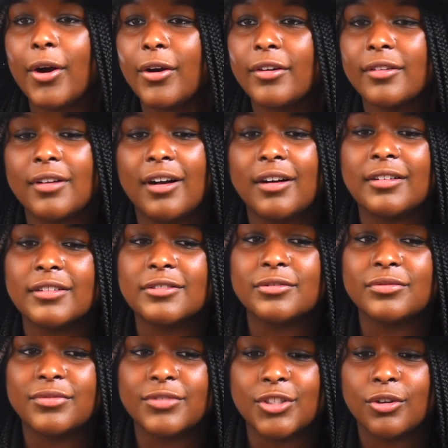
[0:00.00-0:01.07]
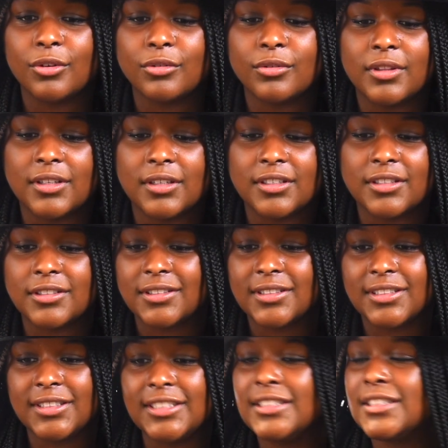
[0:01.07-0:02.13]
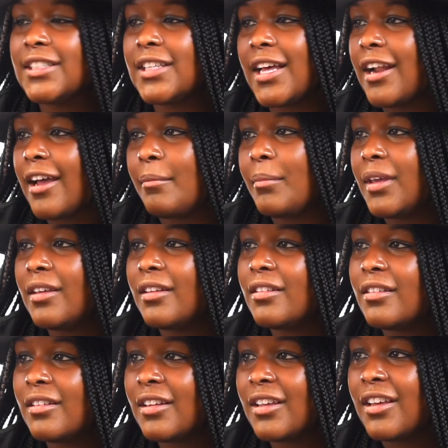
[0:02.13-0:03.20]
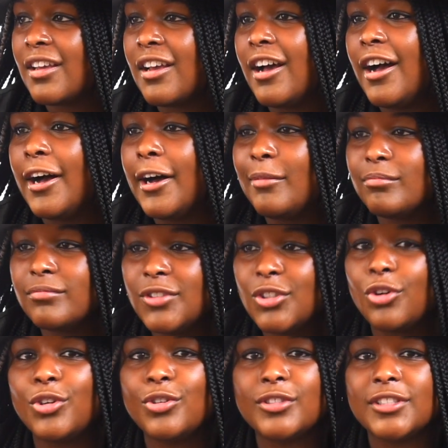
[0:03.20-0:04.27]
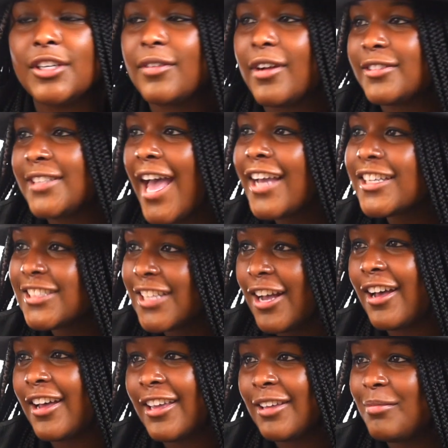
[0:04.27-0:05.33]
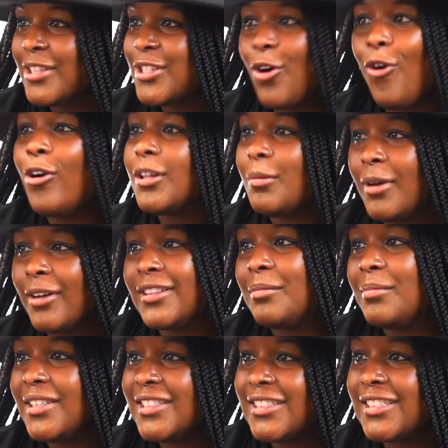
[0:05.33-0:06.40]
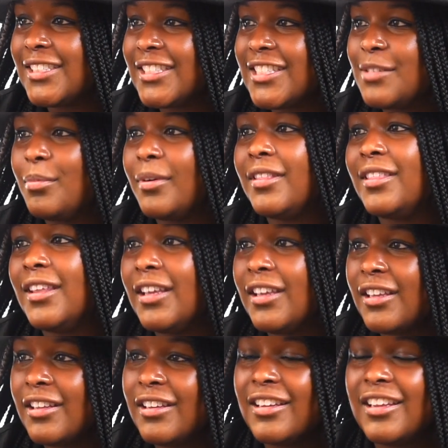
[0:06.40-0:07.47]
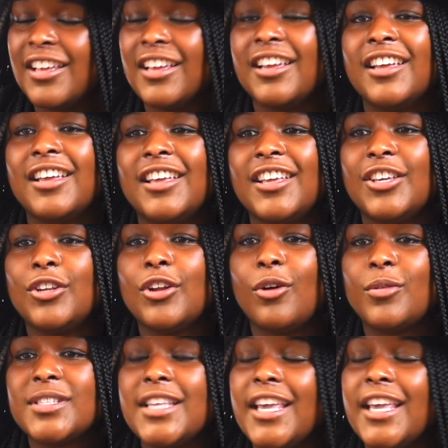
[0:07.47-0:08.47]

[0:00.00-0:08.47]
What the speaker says: part of, the season that I'm in. Okay. Usually around tax time, it's all about the business. Yeah. But then, it's